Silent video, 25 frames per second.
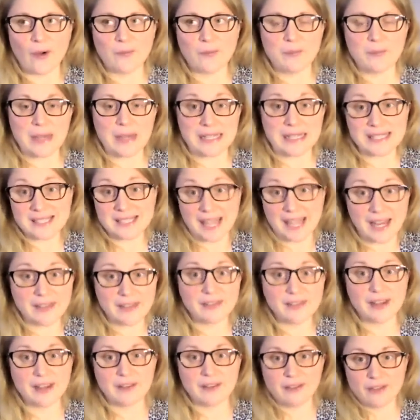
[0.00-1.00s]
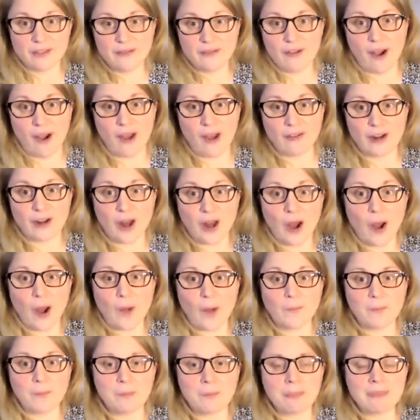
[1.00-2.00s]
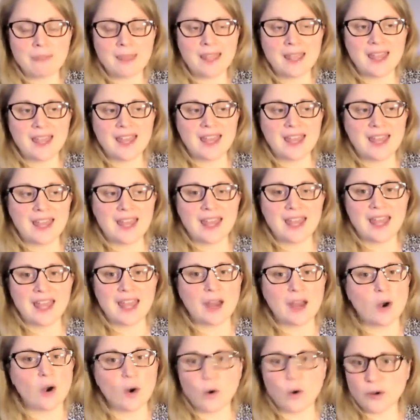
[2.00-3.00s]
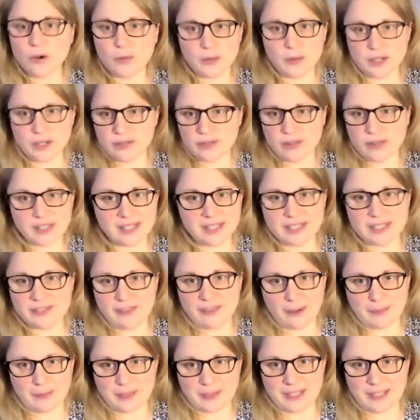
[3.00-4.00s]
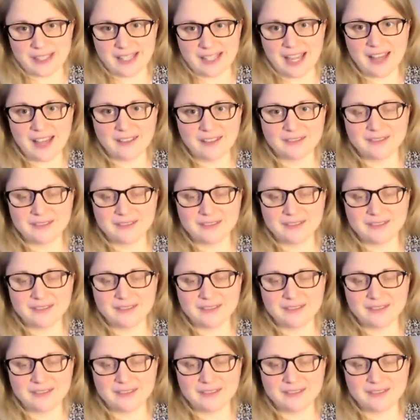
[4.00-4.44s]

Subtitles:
being safe, hearing the fire alarm, all of which Rusty's fabulous at.